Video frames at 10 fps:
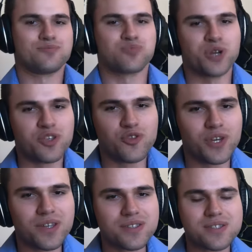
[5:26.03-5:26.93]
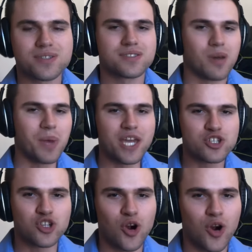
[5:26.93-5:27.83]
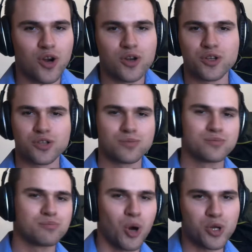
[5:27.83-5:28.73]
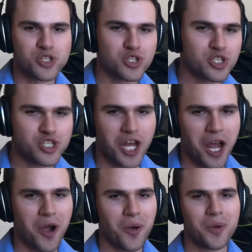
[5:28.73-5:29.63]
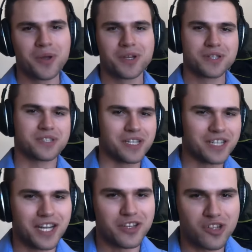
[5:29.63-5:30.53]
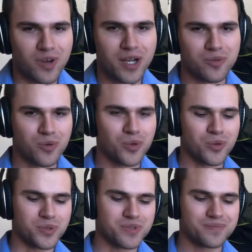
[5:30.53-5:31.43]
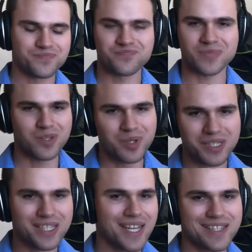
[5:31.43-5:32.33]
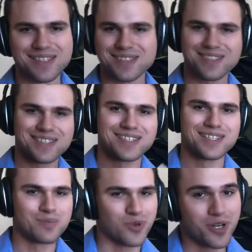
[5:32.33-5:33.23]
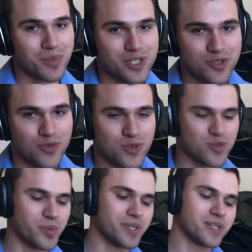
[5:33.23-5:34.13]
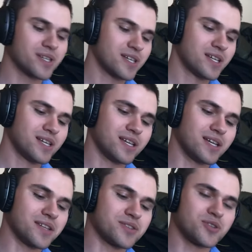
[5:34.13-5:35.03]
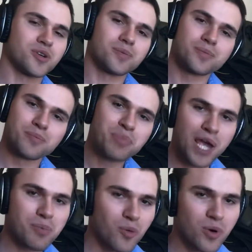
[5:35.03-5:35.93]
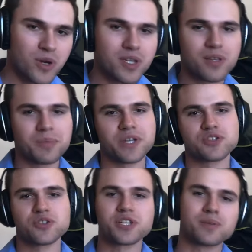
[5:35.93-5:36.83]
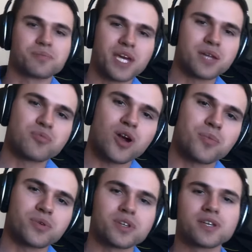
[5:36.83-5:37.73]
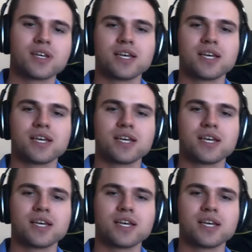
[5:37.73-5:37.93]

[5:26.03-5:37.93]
briefings, some HR, marching a chow, setting kind of the ground rules. And really, that's pretty much the first week. It's your paperwork, making sure you're getting paid properly,